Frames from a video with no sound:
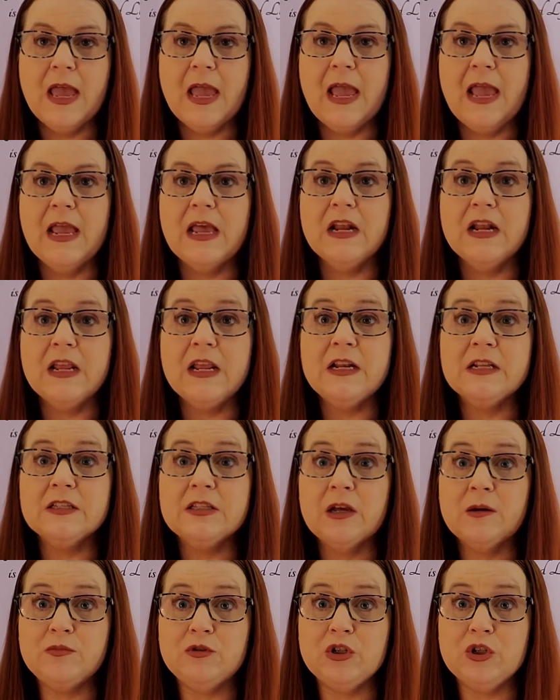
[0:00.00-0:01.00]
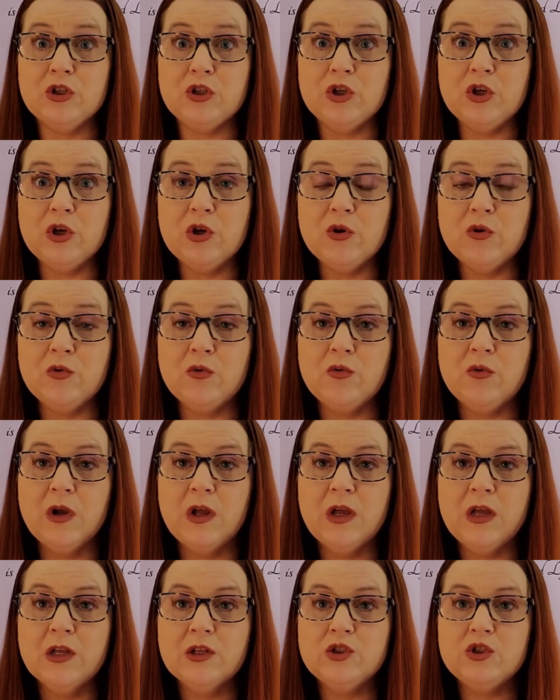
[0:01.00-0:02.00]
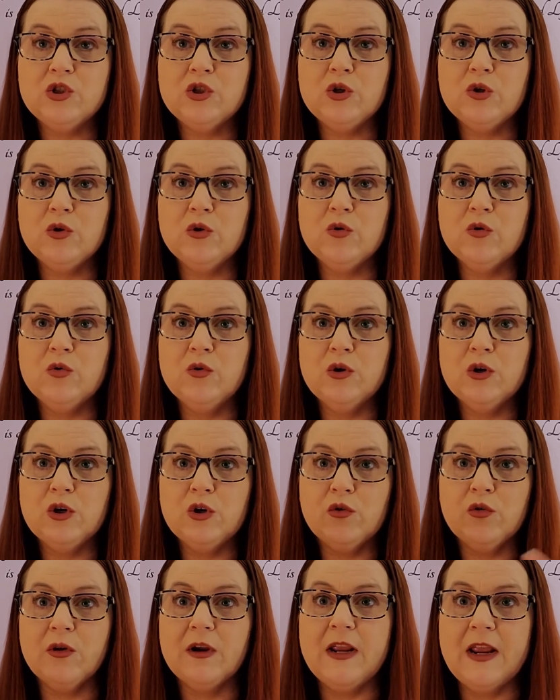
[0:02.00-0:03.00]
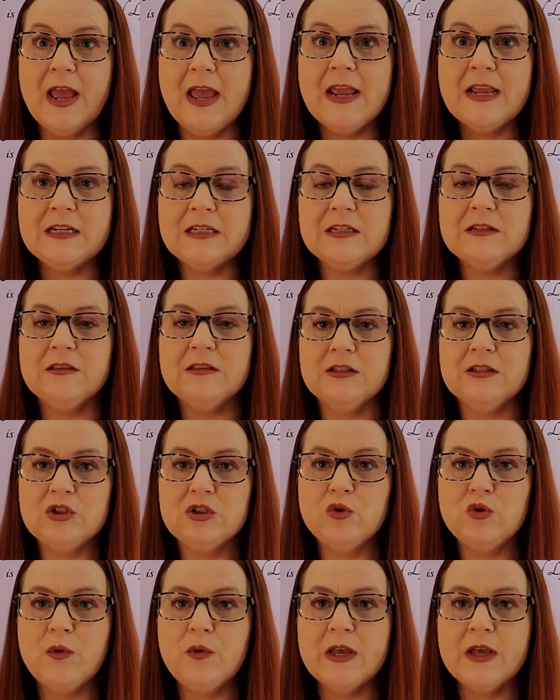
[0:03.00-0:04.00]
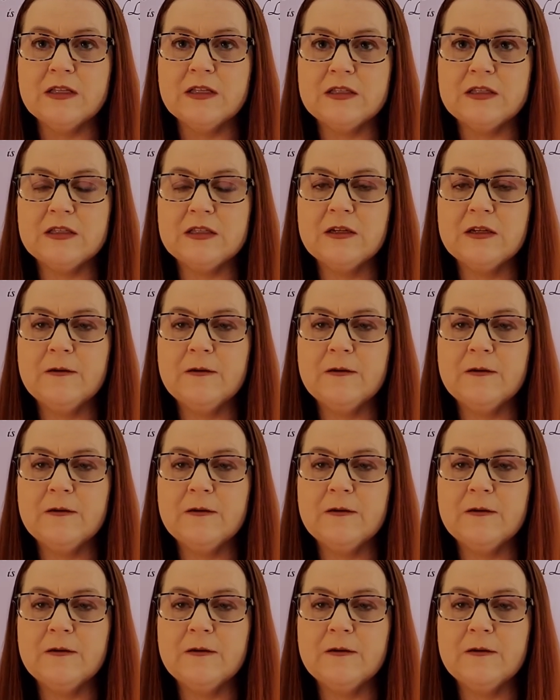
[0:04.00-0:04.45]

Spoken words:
And it is up to you to create this twist